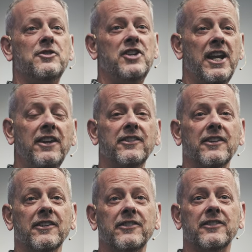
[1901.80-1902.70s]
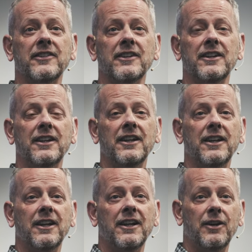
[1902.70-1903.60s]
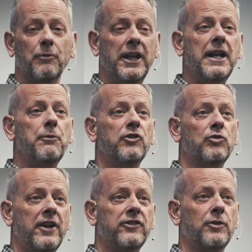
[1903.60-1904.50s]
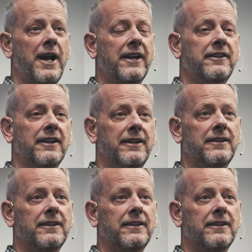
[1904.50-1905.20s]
Jesus, when he was resurrected,